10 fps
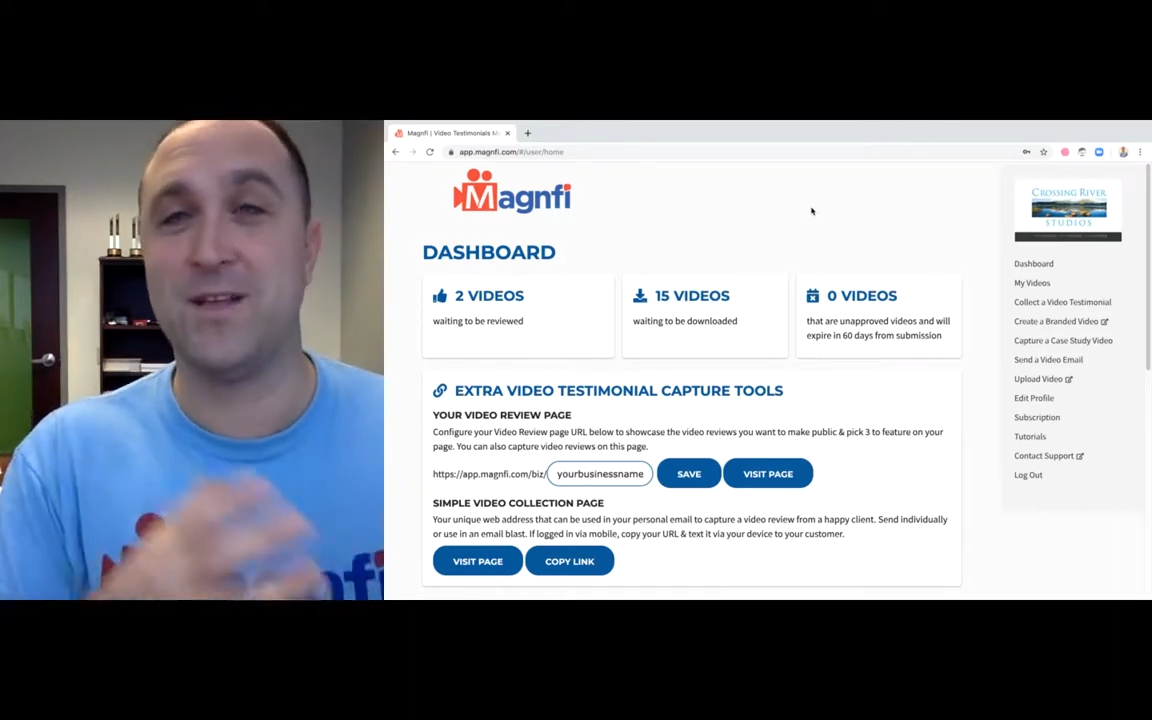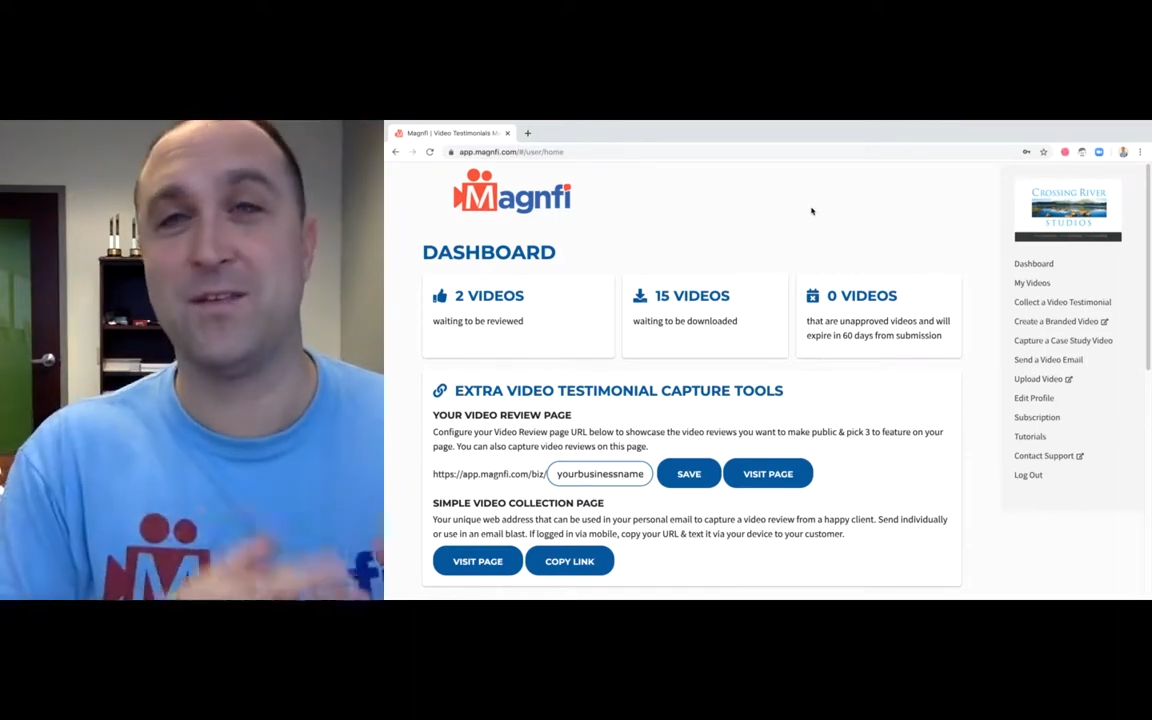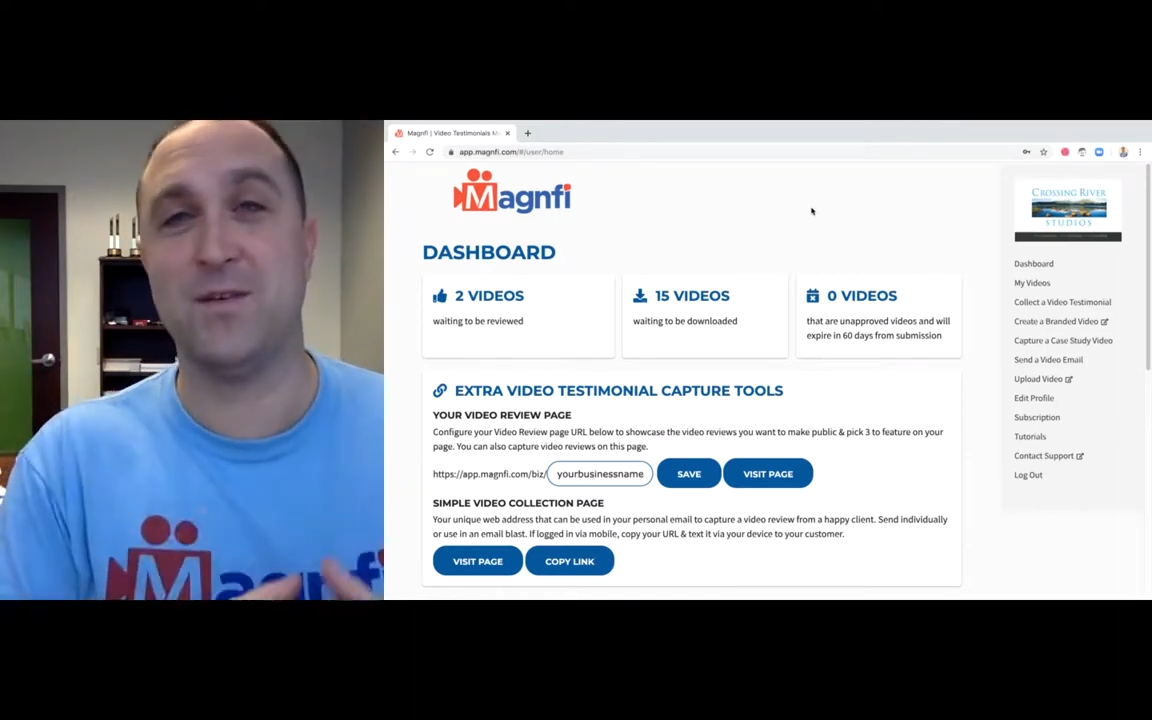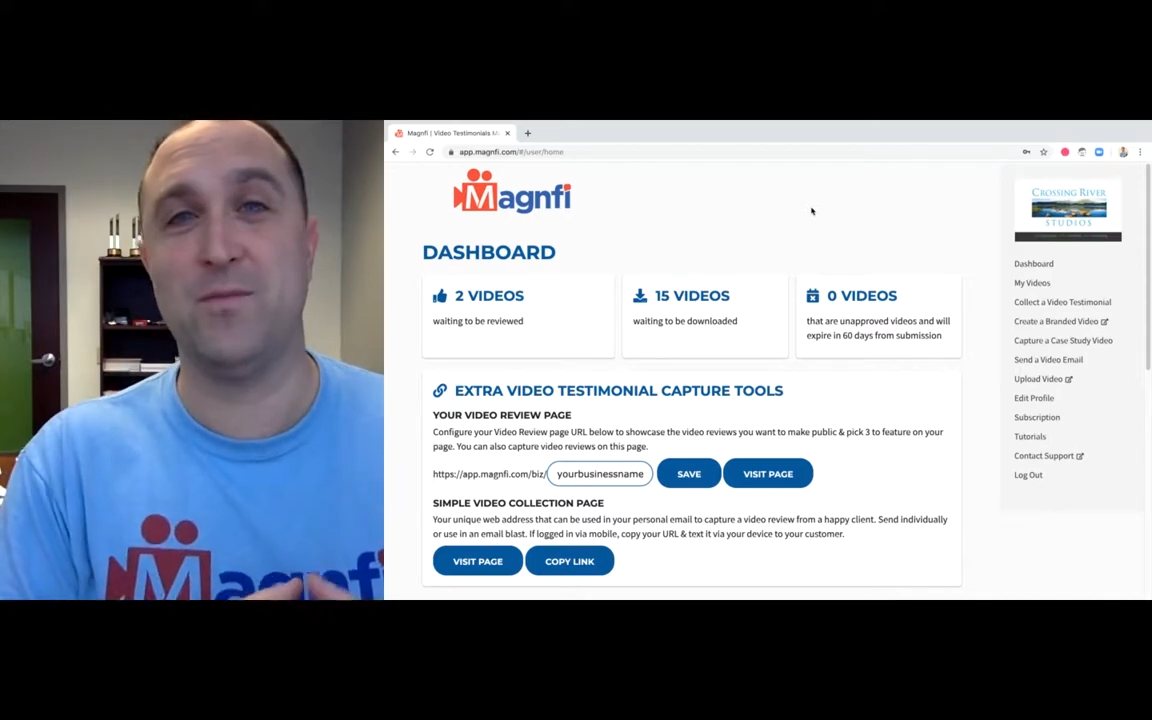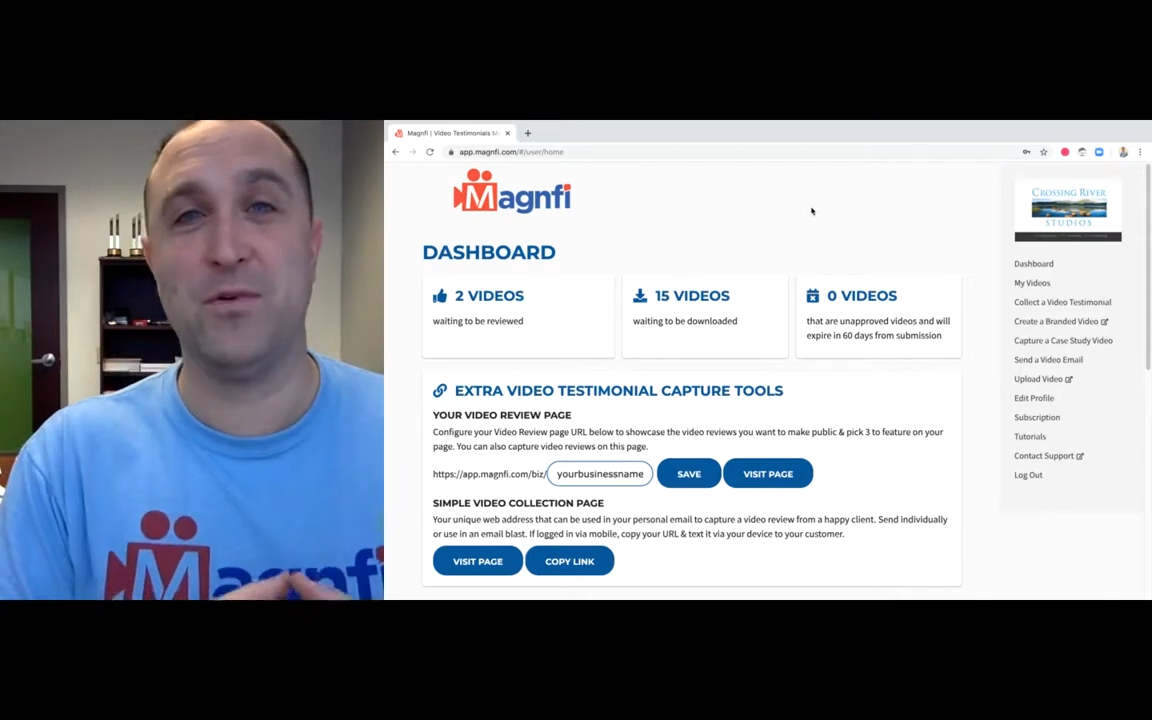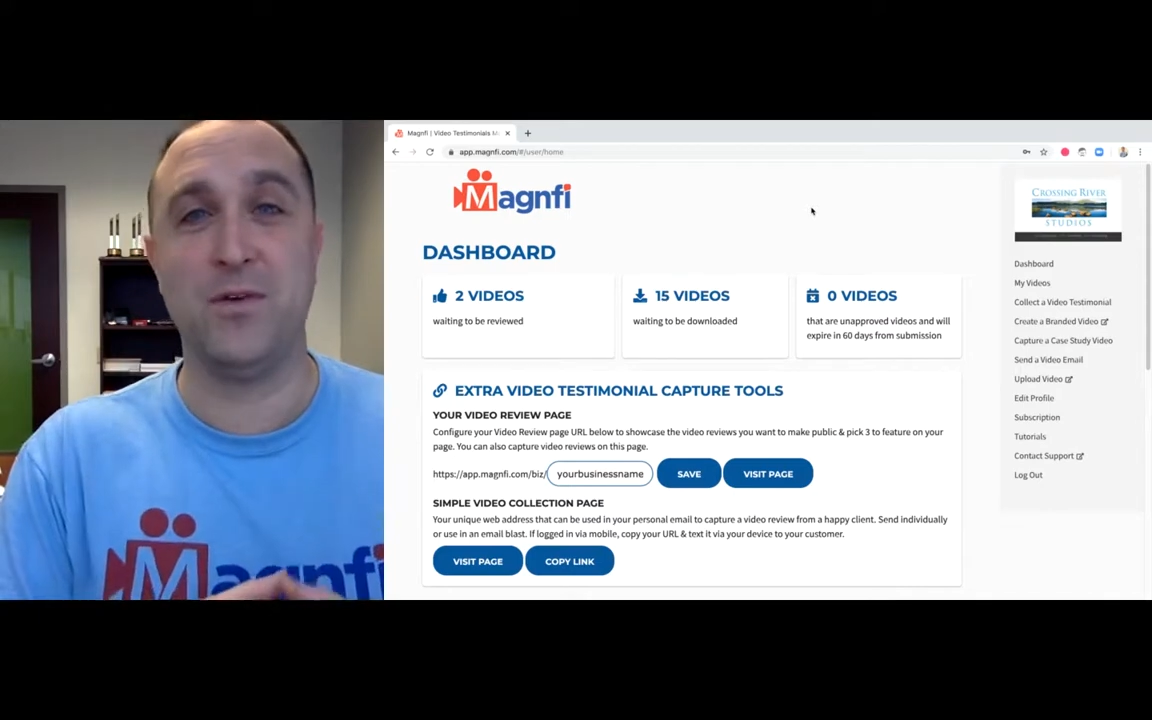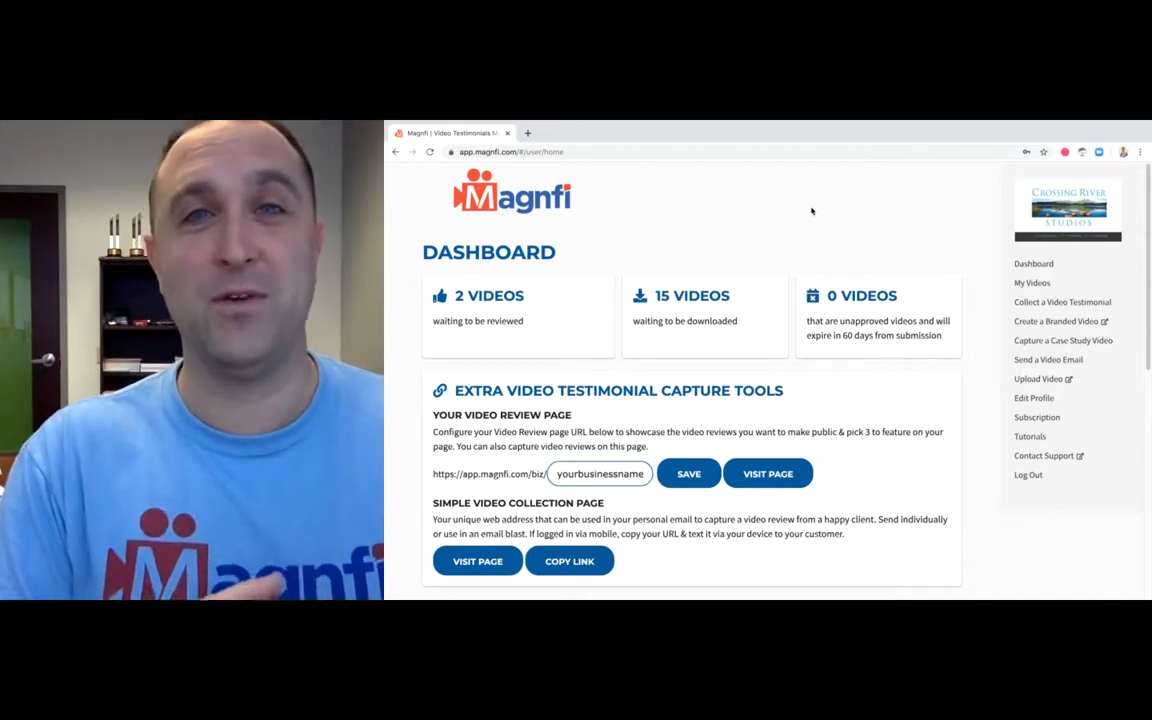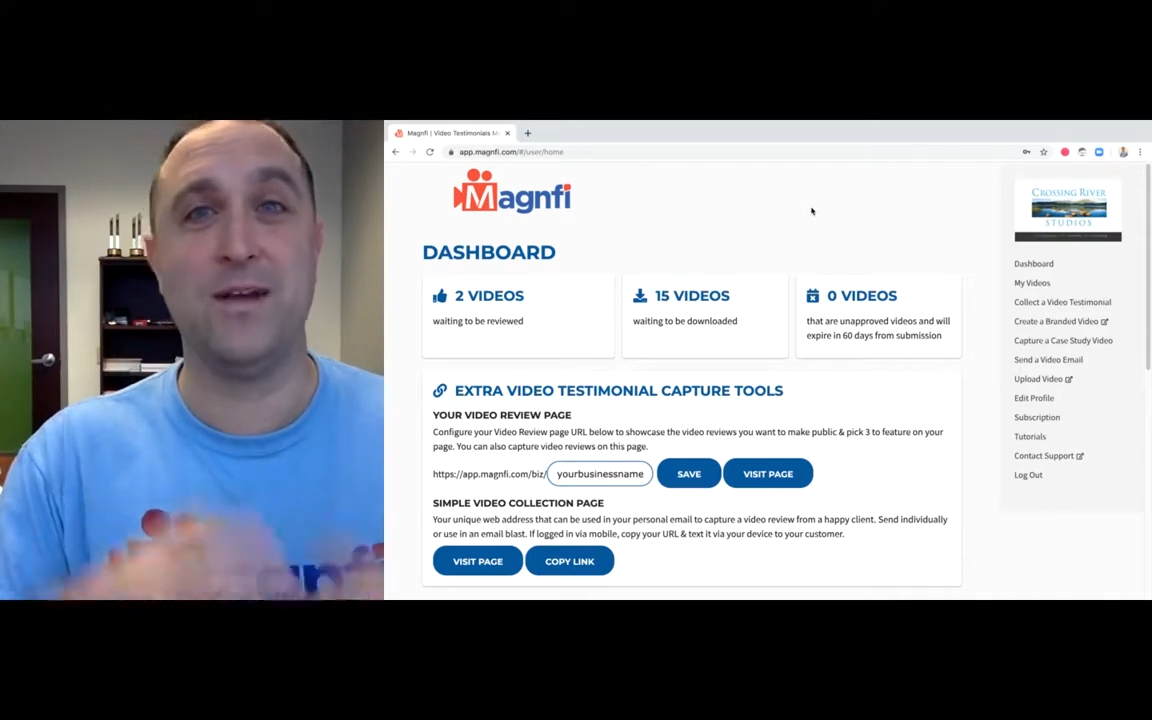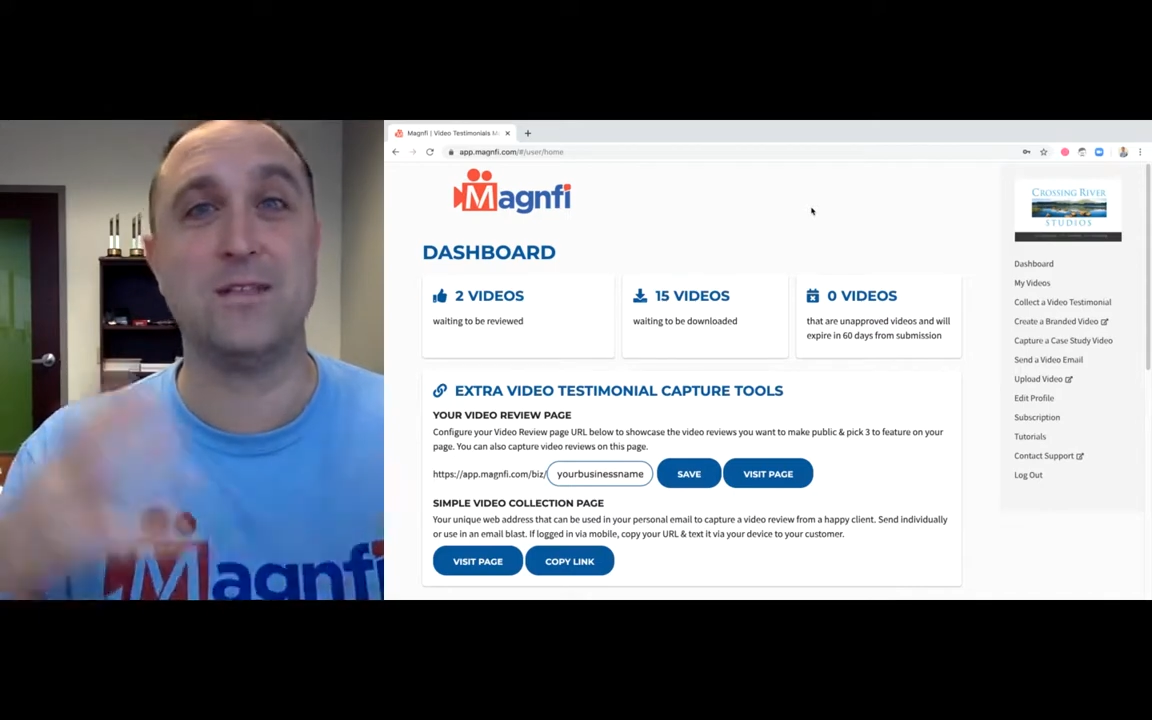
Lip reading: testimonial